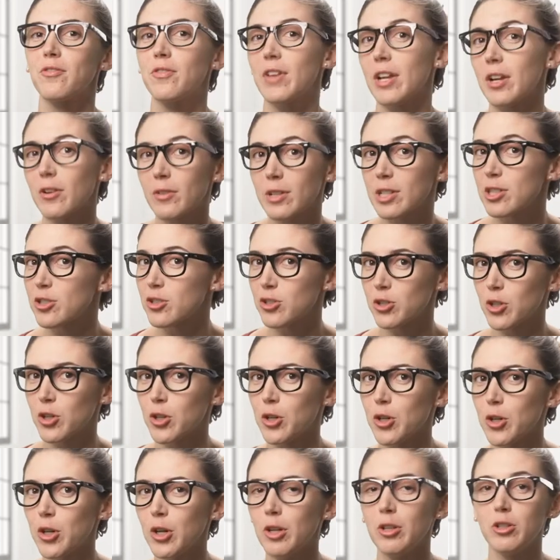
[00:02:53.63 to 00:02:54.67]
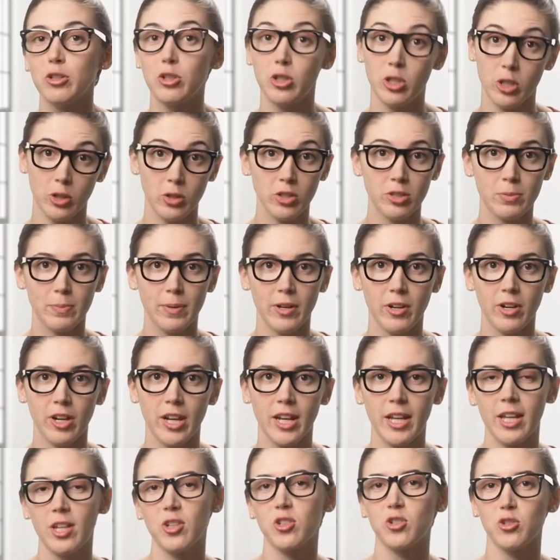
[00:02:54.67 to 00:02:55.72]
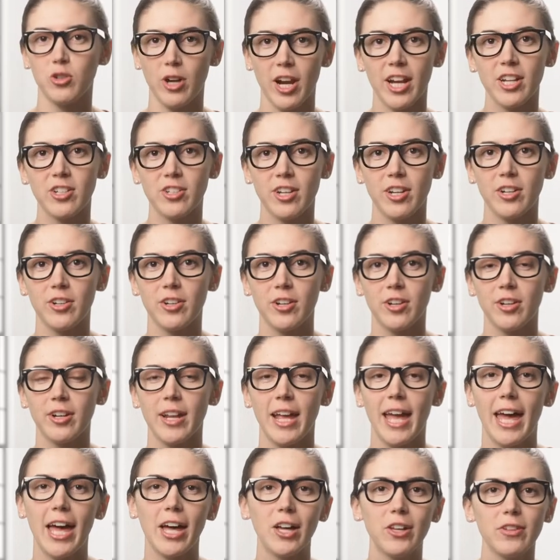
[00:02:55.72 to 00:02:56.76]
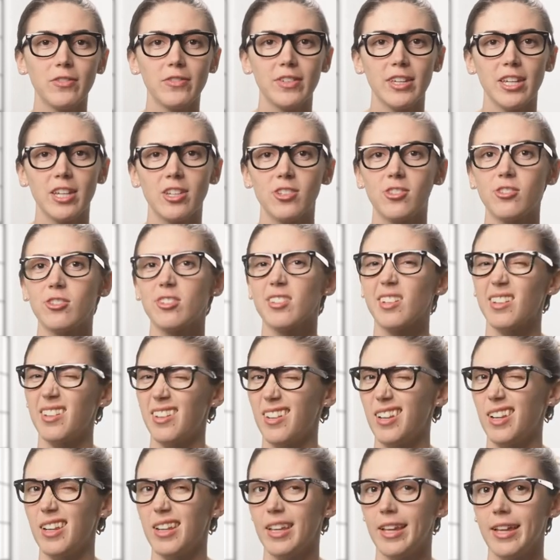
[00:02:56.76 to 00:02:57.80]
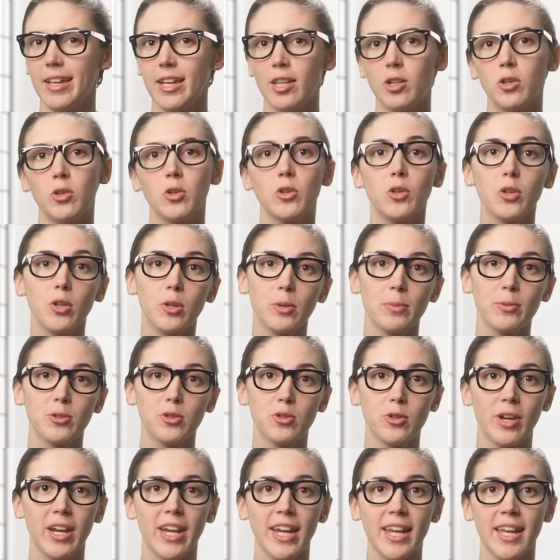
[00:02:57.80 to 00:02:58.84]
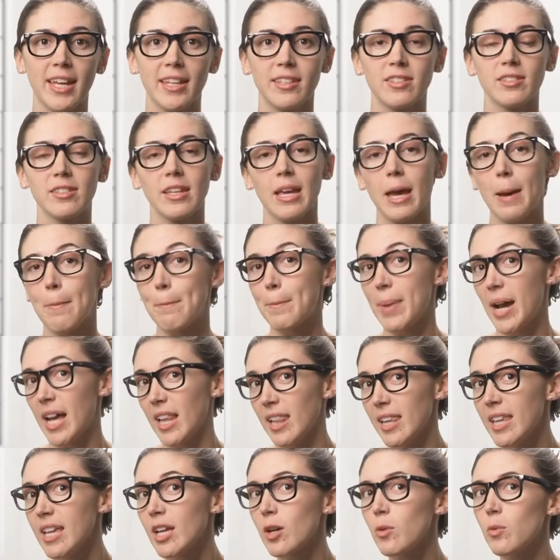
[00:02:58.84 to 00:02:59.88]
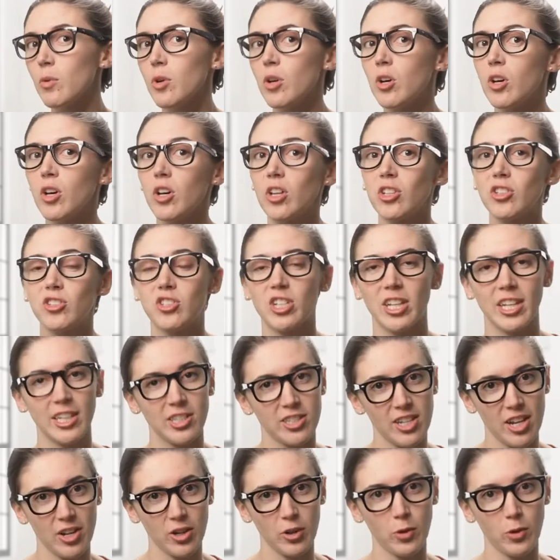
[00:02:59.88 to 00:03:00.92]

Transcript: fairy soul, two-spirit, trigendered, elvish, Canadian, uber-trans, bilingual, chicken tender